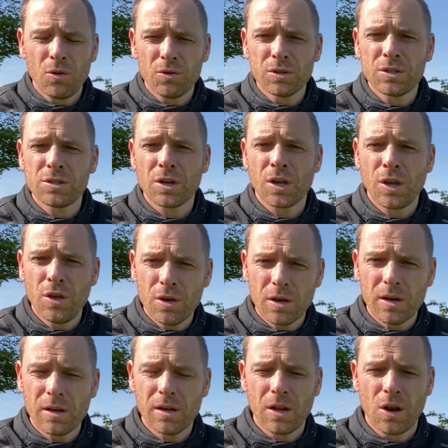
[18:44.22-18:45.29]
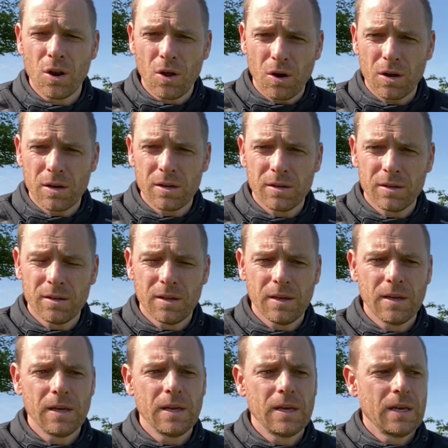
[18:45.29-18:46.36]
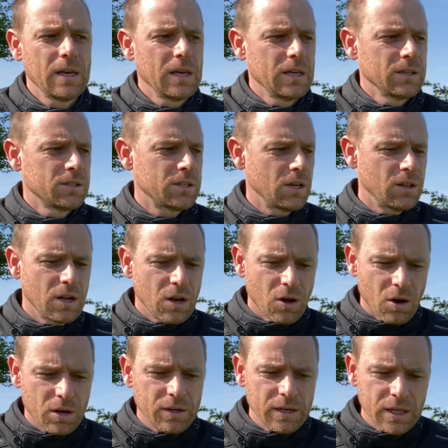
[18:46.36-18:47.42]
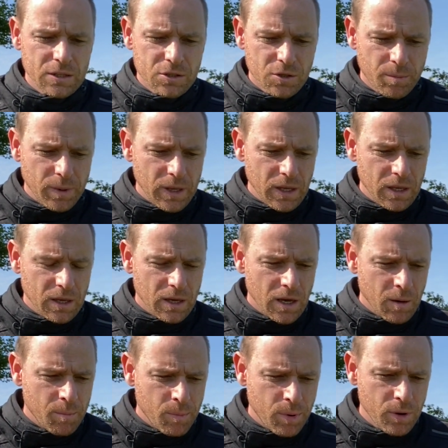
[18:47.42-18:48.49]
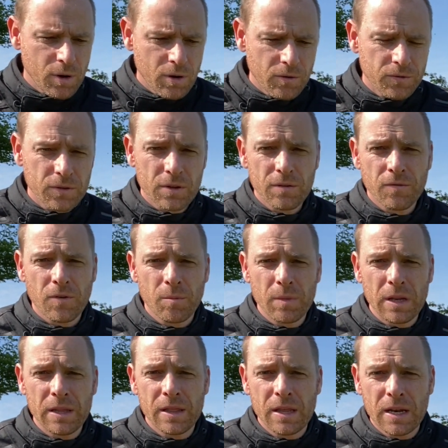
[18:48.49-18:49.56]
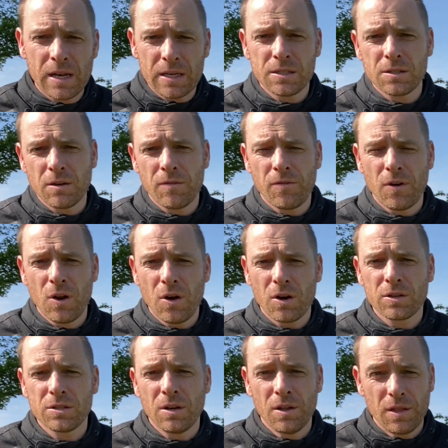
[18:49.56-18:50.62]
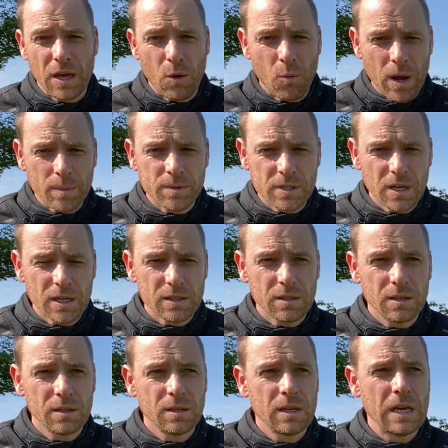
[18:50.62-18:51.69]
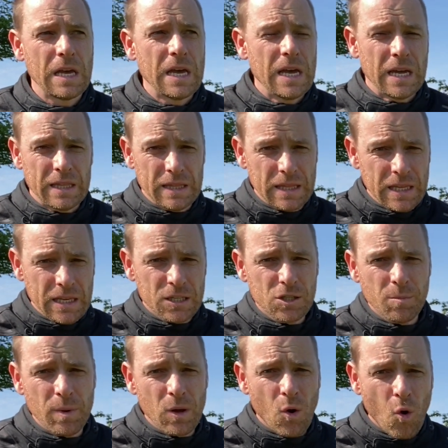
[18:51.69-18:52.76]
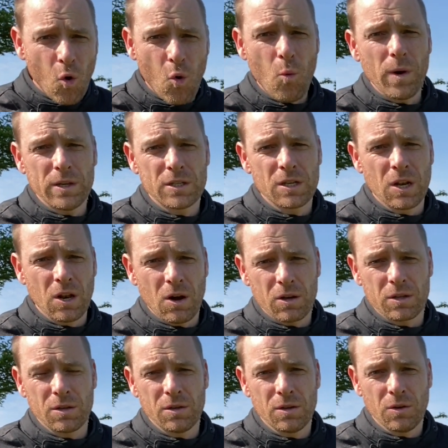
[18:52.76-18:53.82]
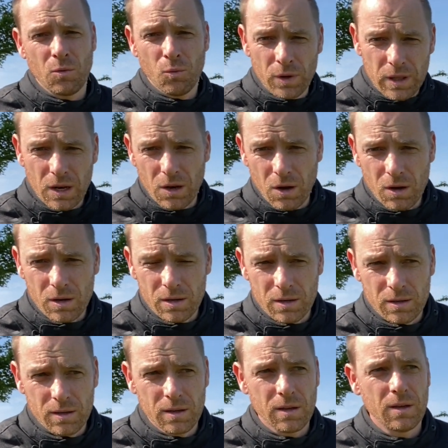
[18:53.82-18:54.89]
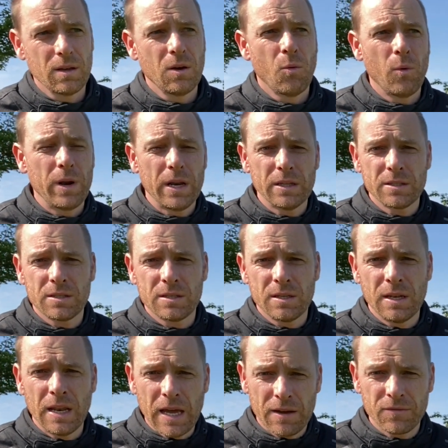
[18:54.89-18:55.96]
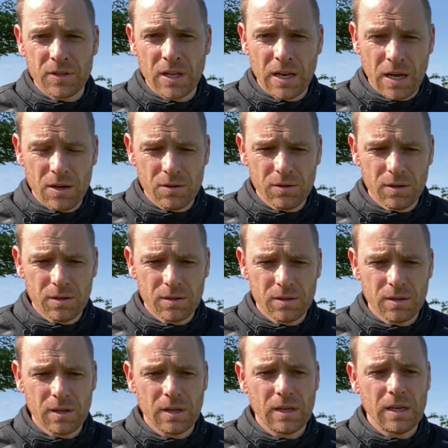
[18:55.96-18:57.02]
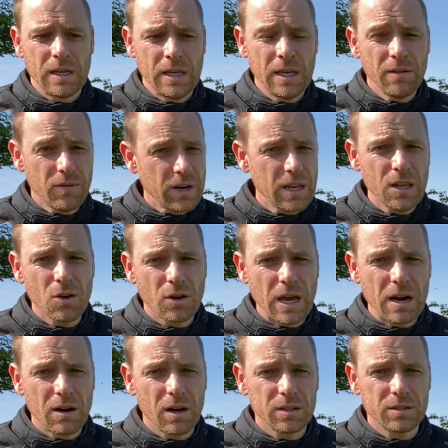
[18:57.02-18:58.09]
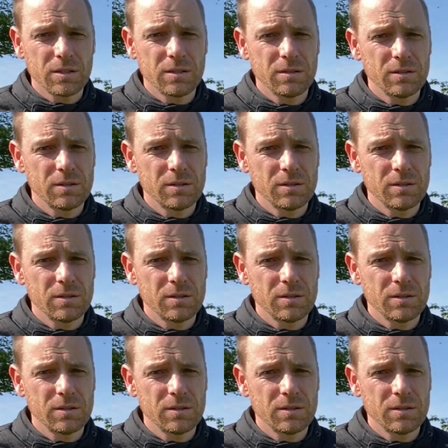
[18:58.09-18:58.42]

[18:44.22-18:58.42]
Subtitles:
secure lock. So the lock needs to be approved from the list of locks on their website. It needs to be always locked with a lock when it's left alone, even in your garage.